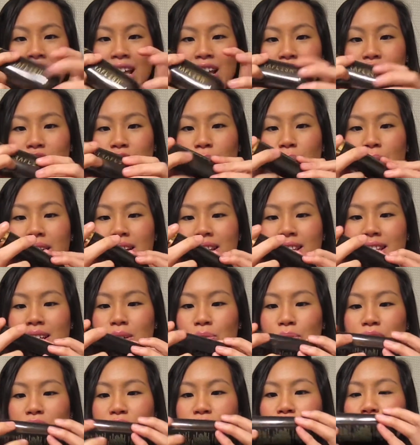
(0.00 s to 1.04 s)
So it's,
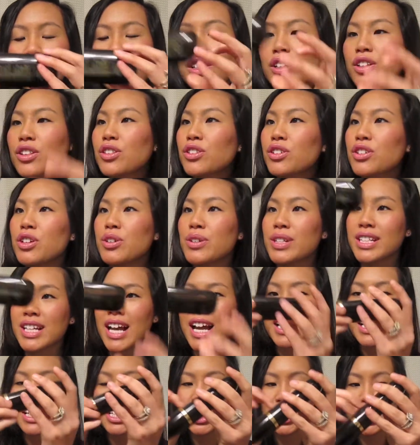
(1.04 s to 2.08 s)
when you look through, it's
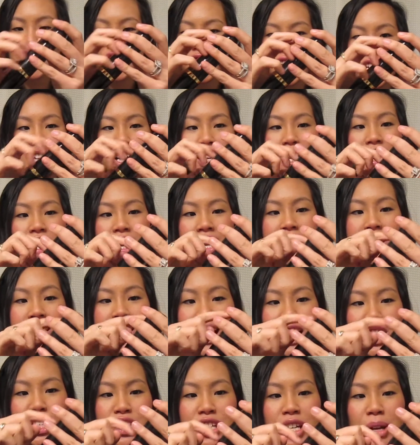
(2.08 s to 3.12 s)
kind of sheer. It's
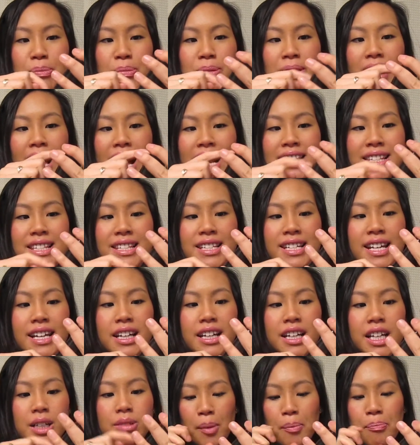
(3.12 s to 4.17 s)
actually a
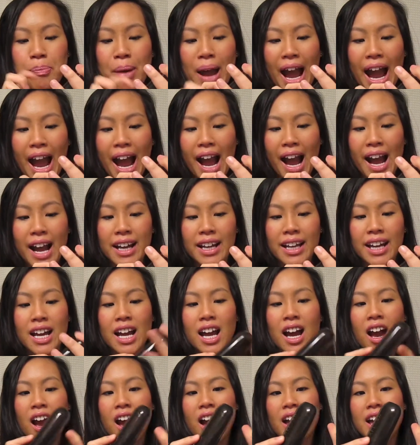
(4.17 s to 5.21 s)
plastic bag
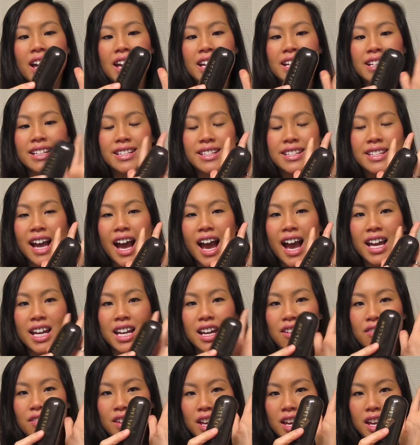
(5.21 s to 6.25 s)
inside
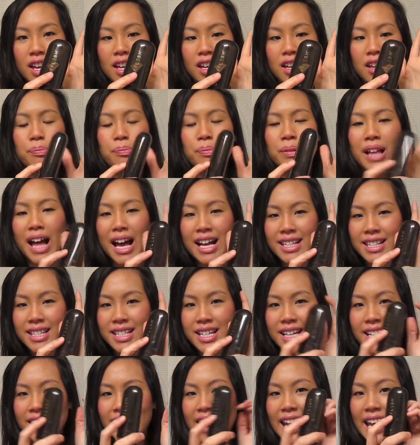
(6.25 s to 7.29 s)
of a
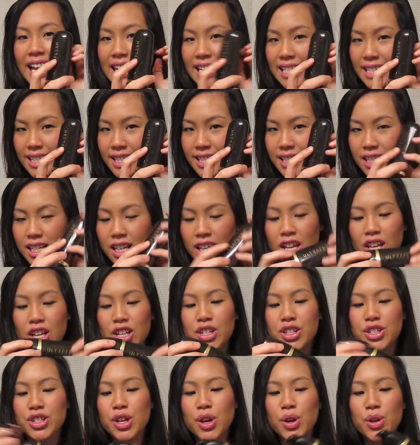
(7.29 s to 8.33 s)
plastic case.
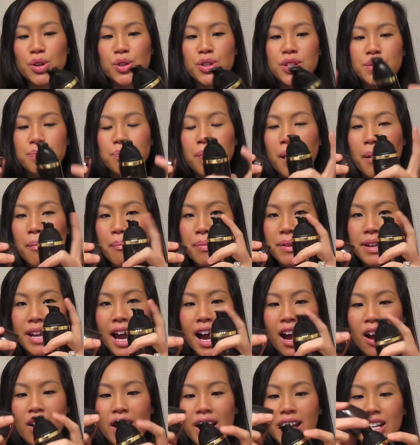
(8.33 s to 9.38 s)
So you just pump it
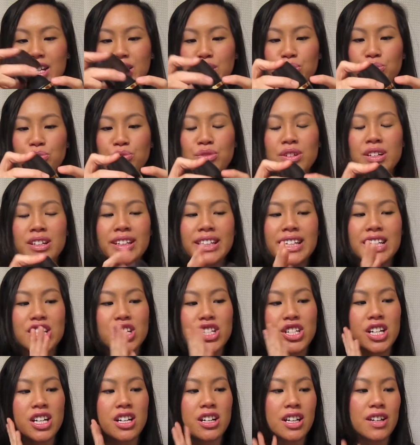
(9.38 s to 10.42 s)
out and it's really
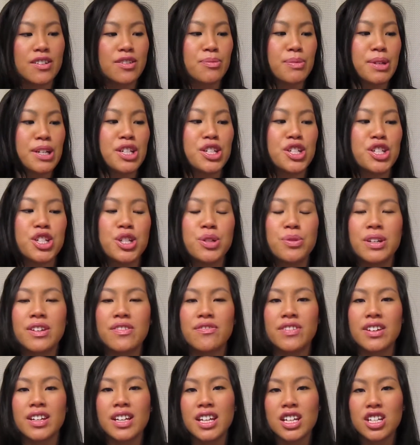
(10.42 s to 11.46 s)
sheer, gives me a dewy
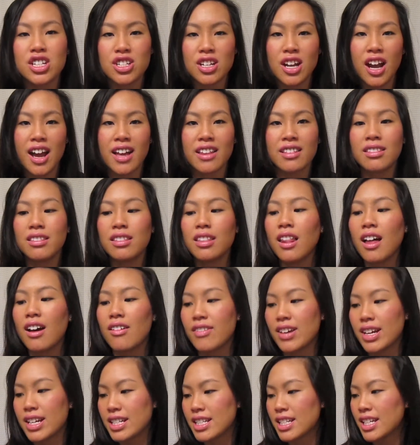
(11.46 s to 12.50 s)
finish. I love
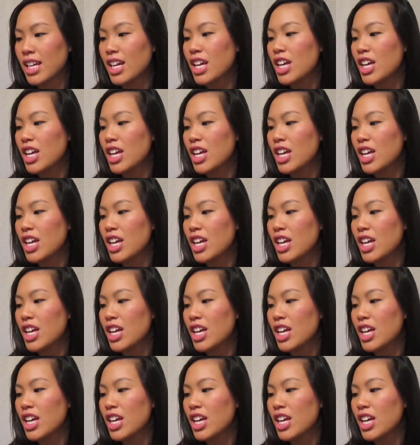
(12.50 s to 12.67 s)
it.